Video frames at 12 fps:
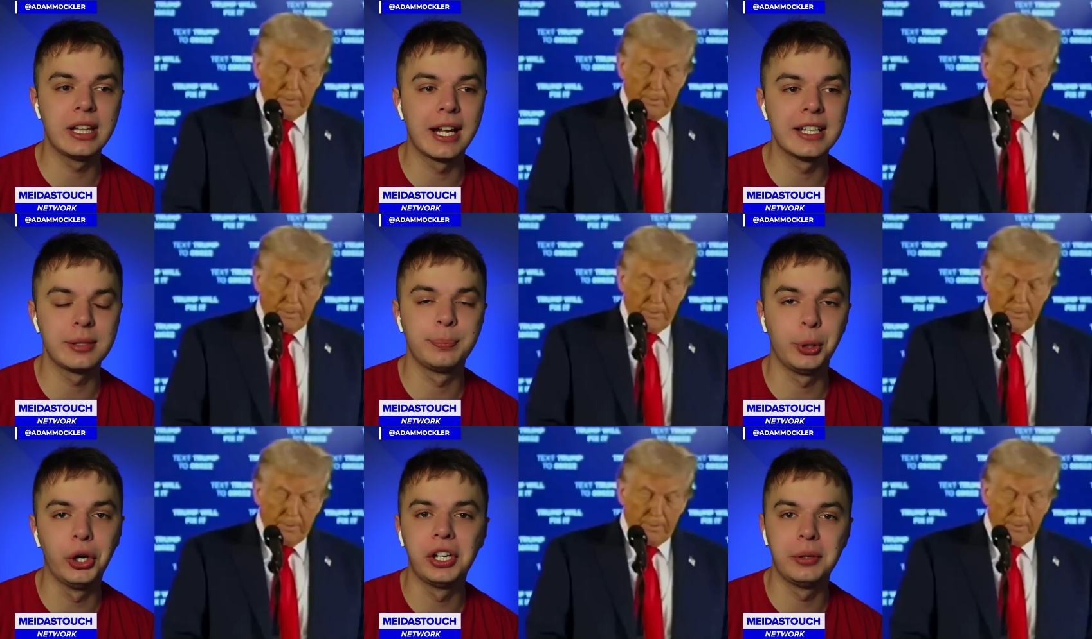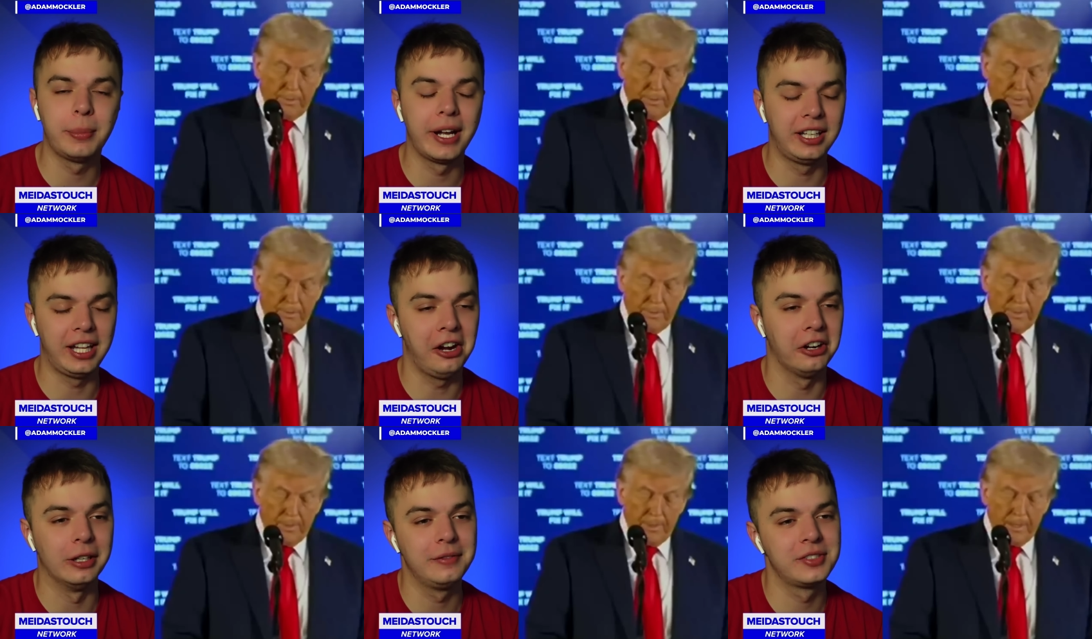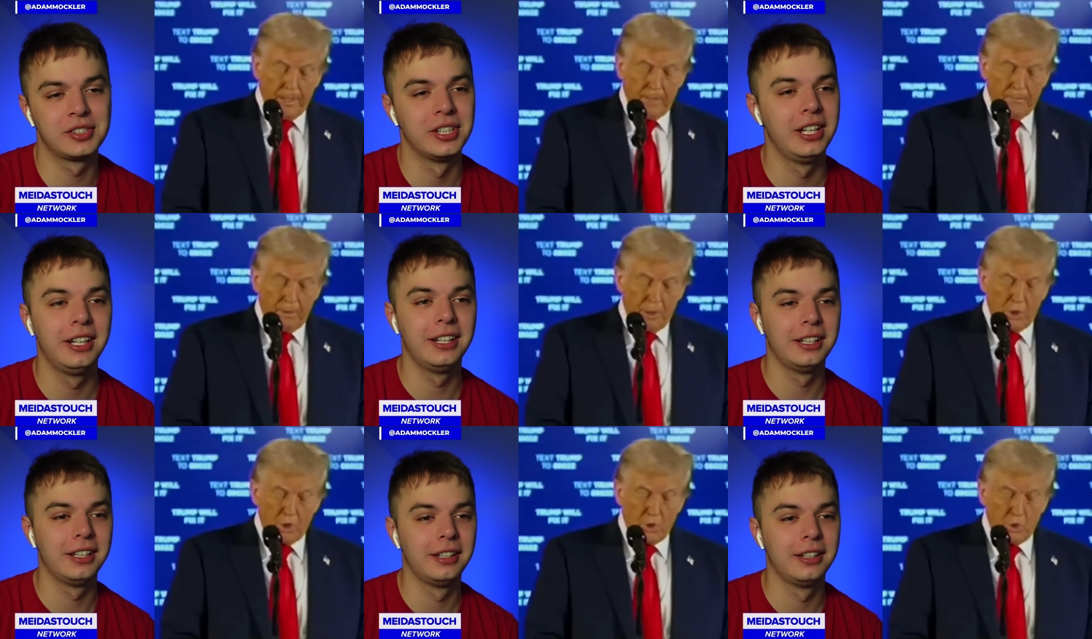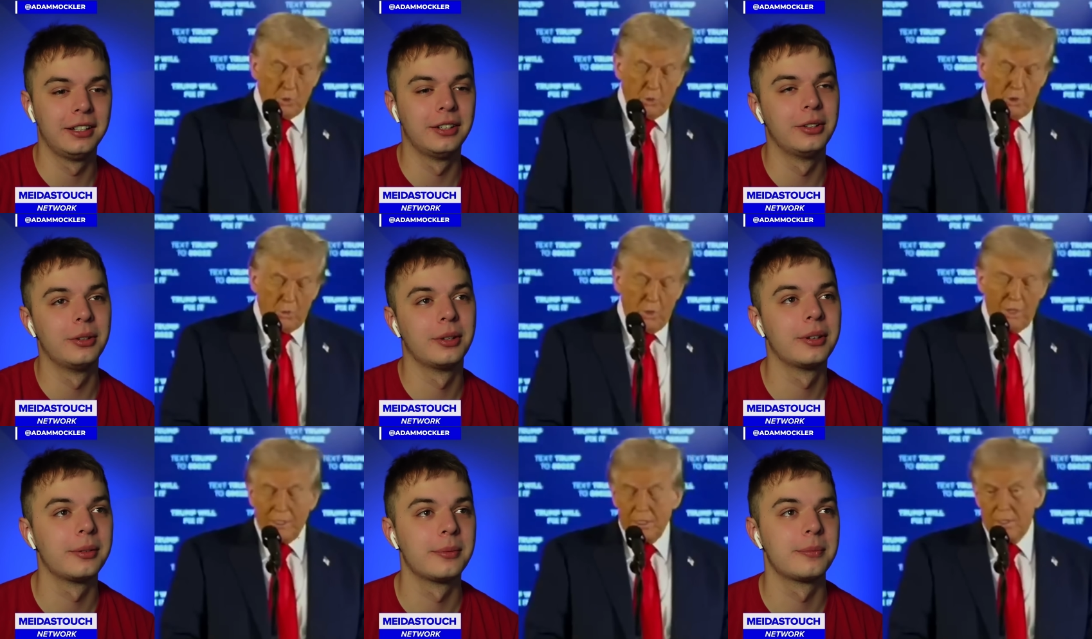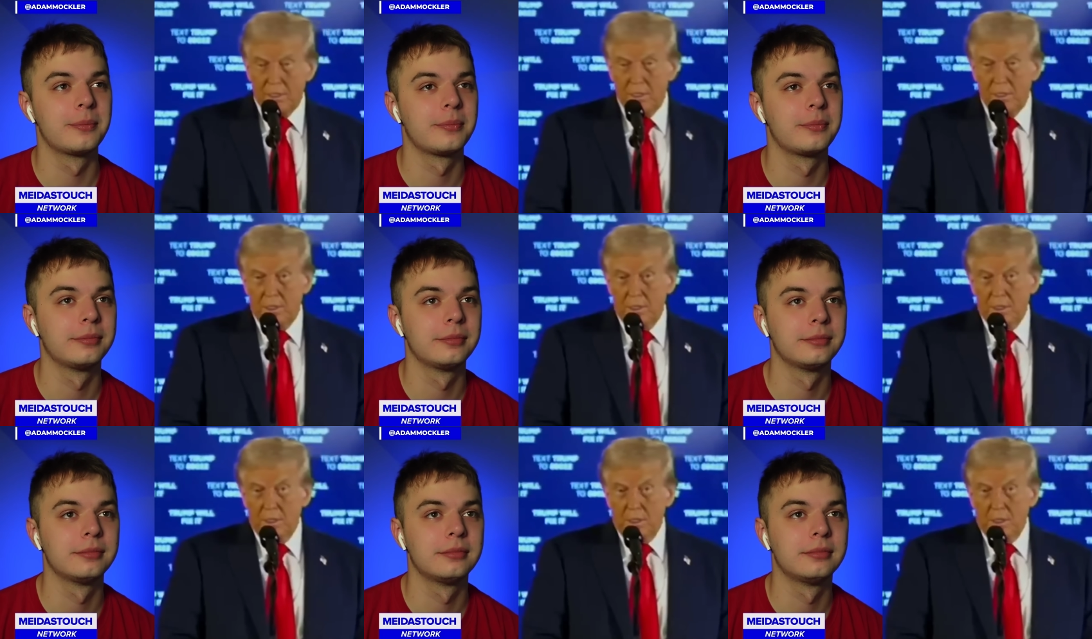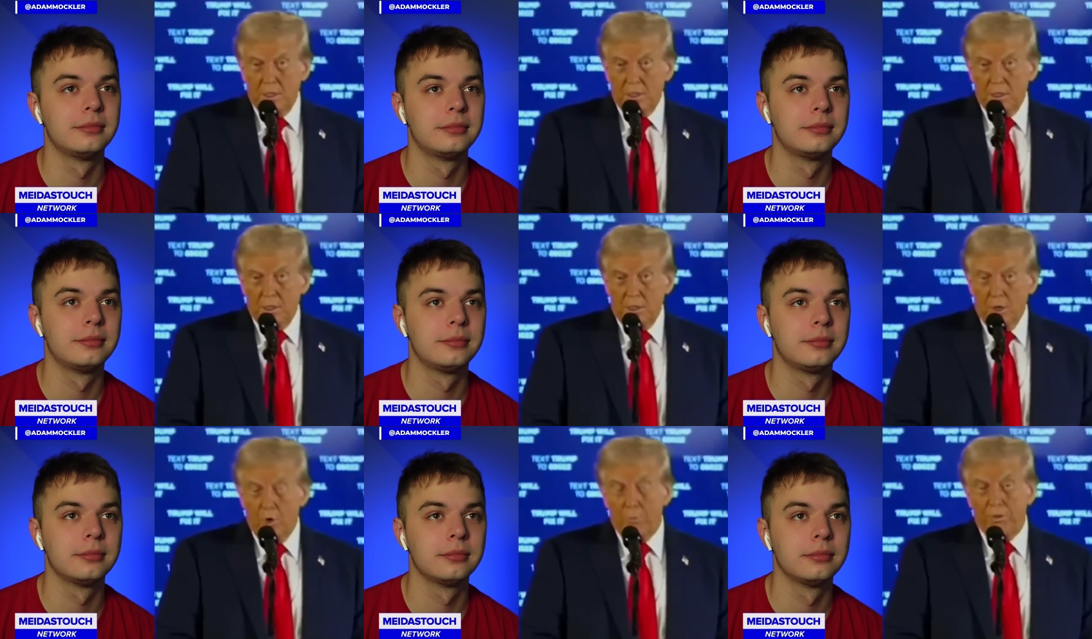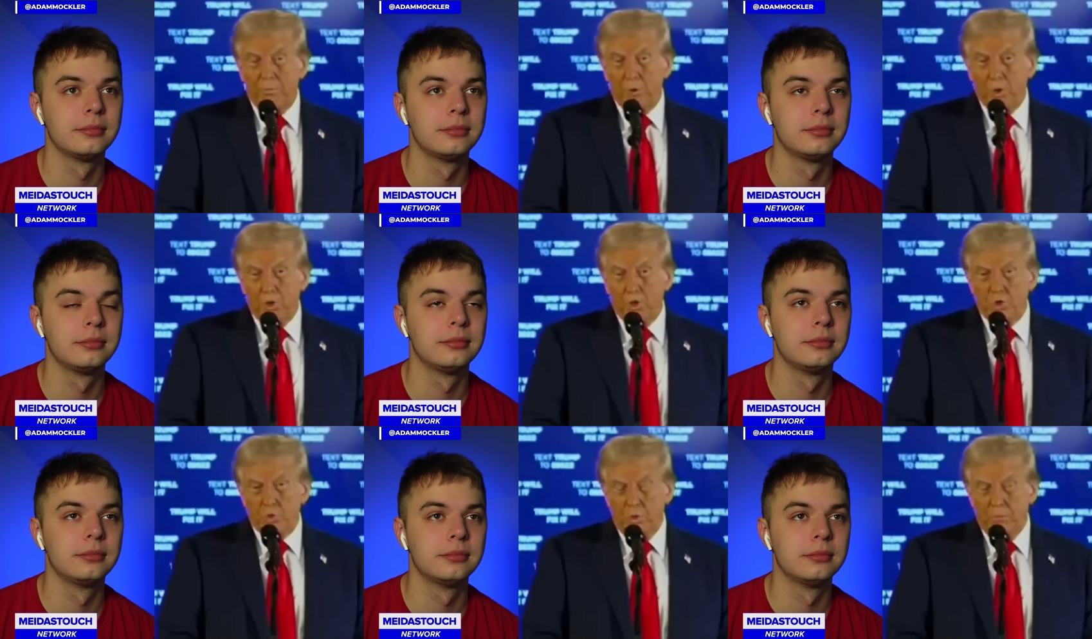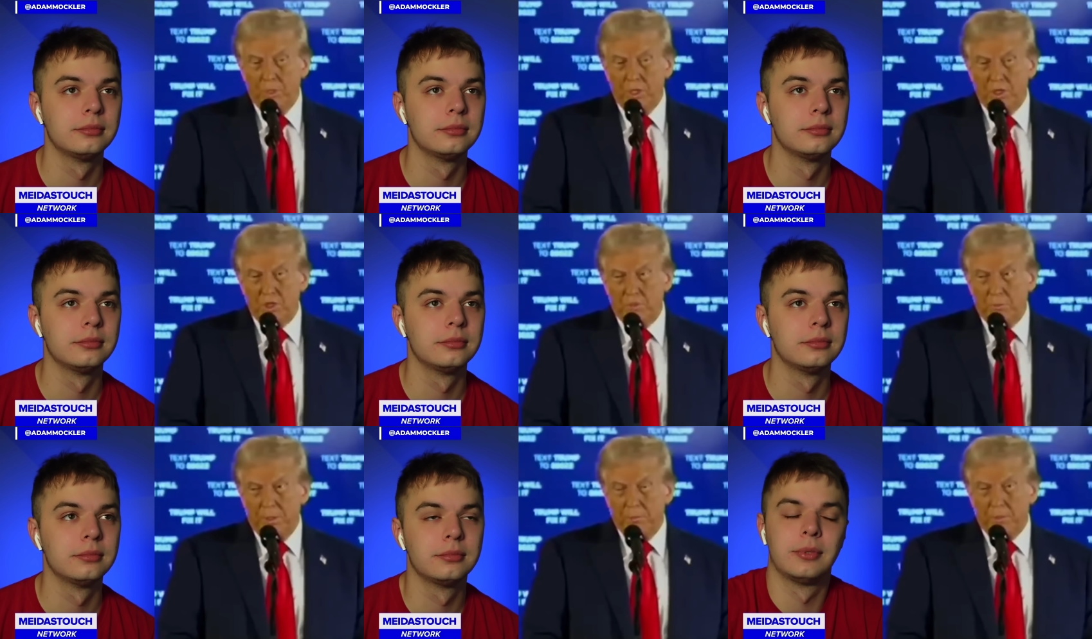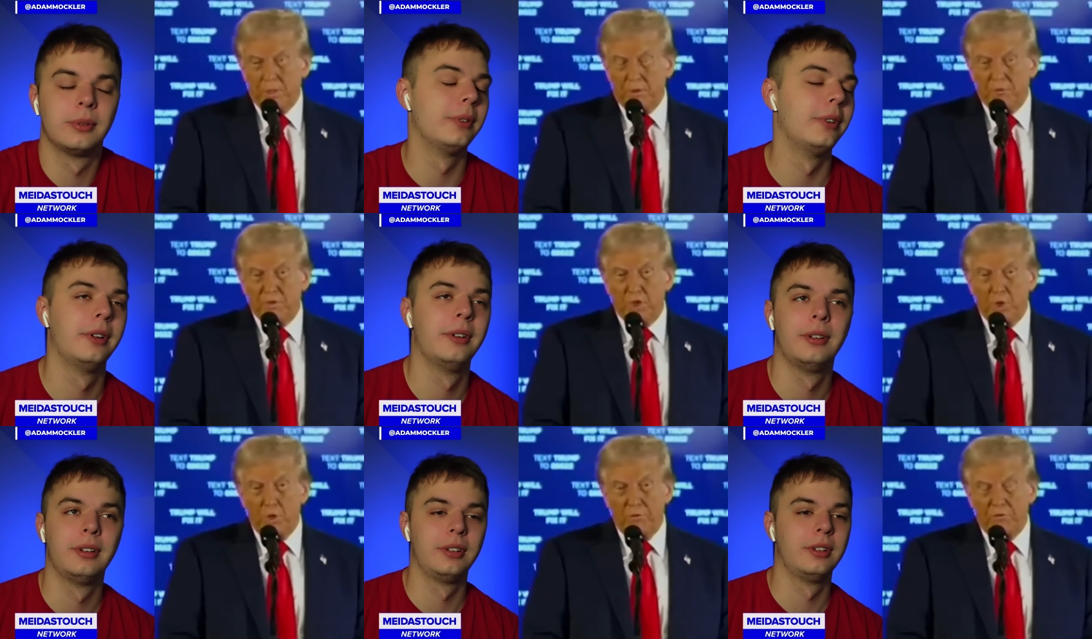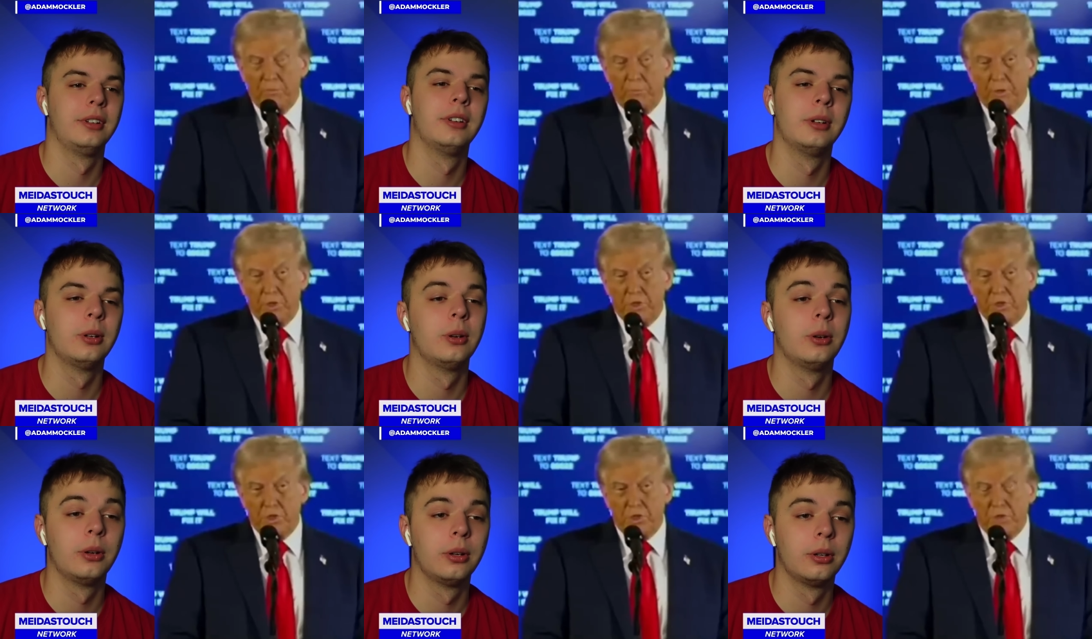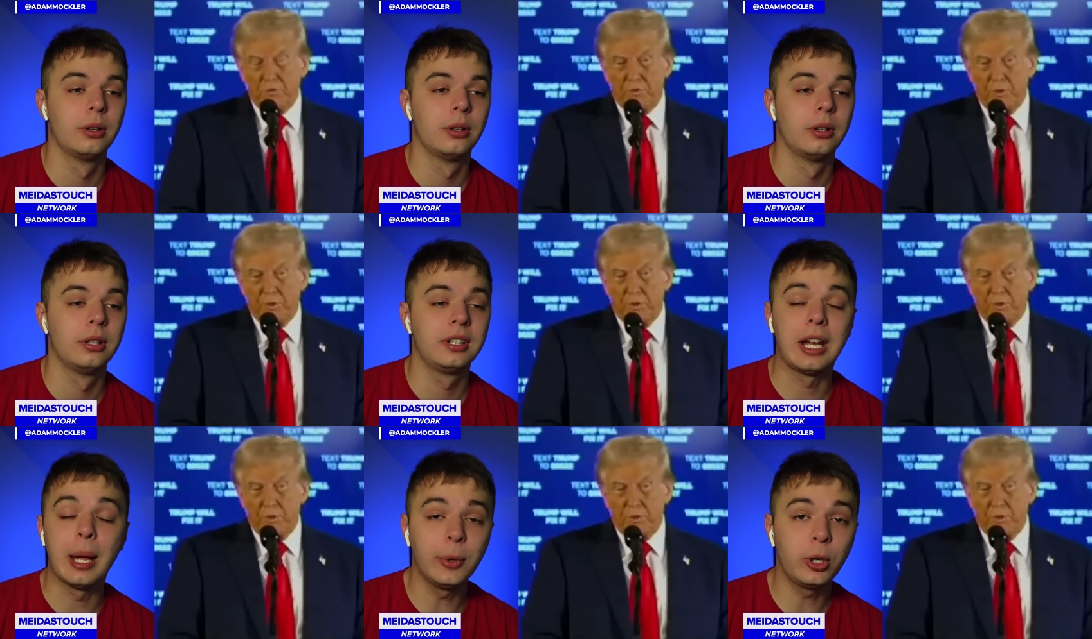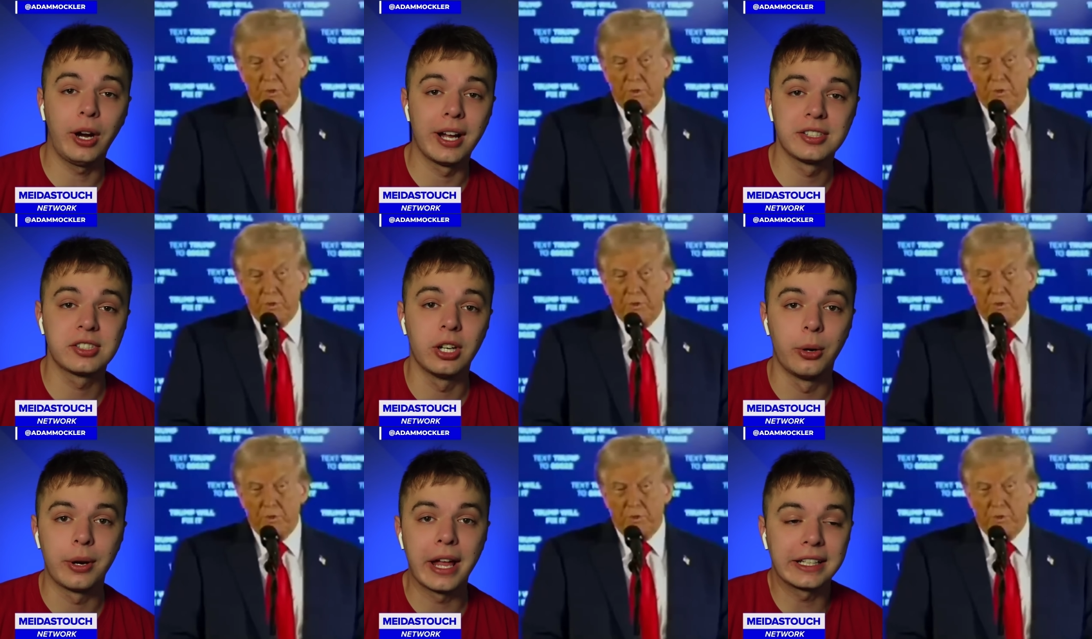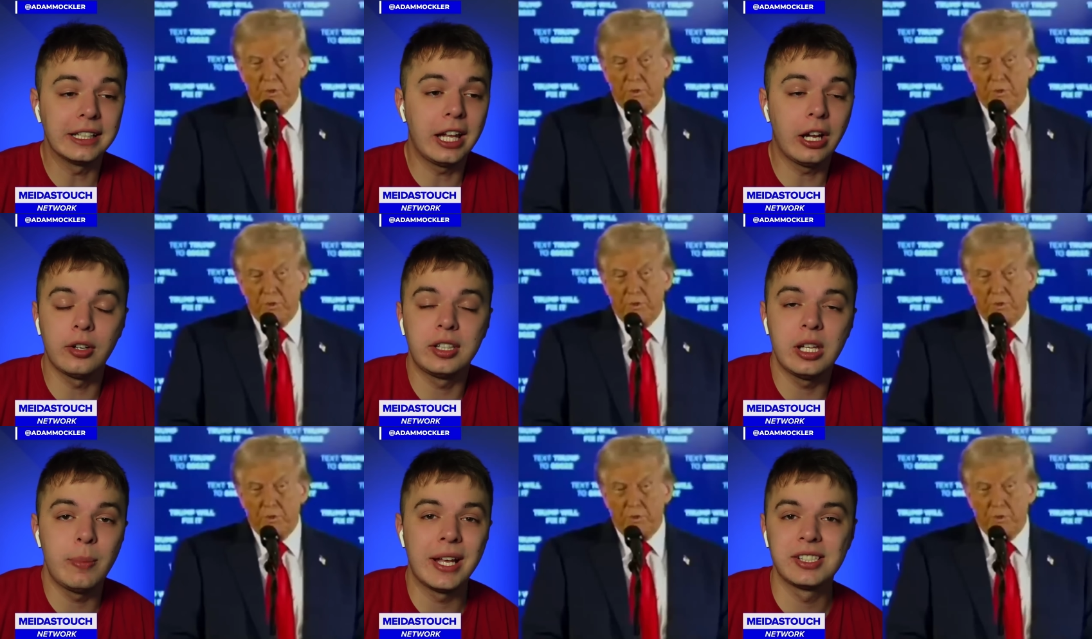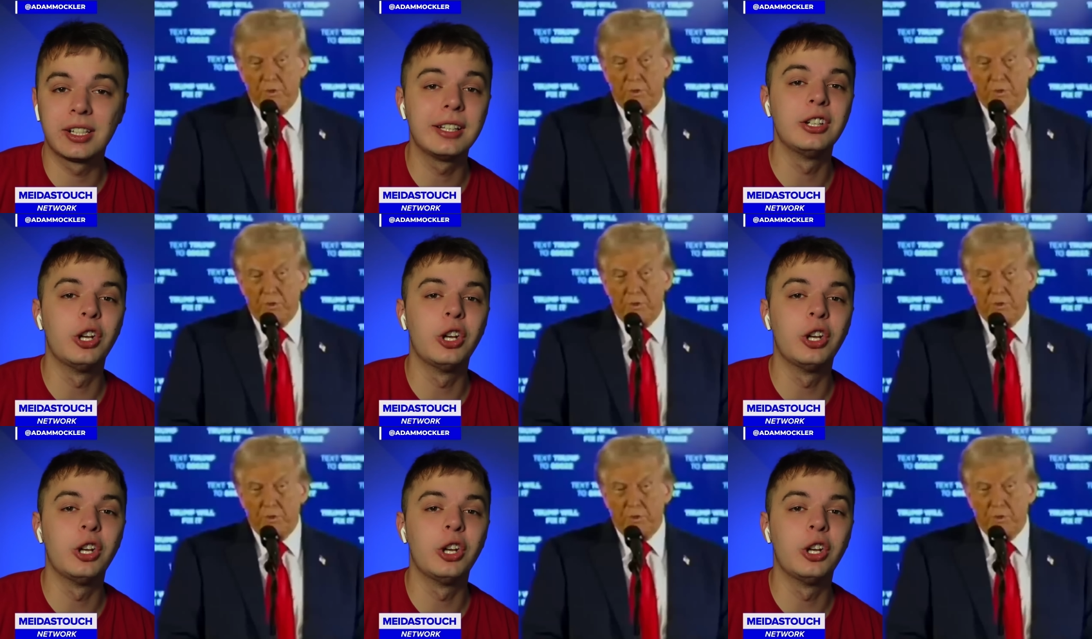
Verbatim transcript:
Speaker 1: that isn't burdened by tariffs. Because who would want
Speaker 2: open borders where millions of people can flow in from prisons and from.
Speaker 1: Democrats don't. I can guarantee basically